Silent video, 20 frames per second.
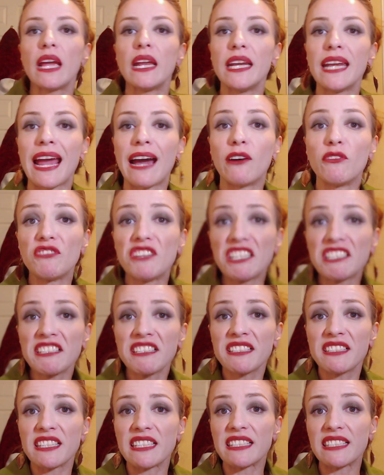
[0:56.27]
Now, this
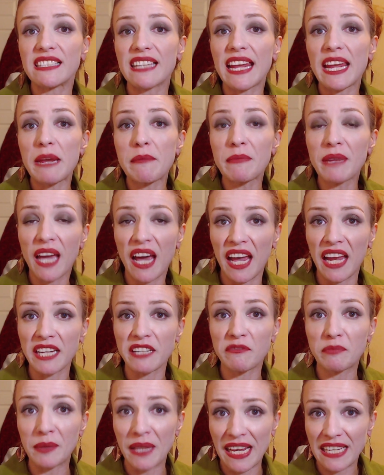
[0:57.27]
is the same kind
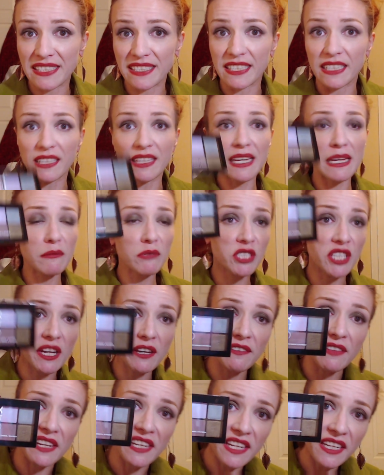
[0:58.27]
of plastic clamshell
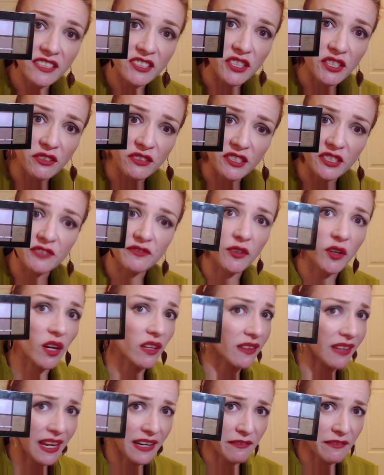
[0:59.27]
that NYX uses for a lot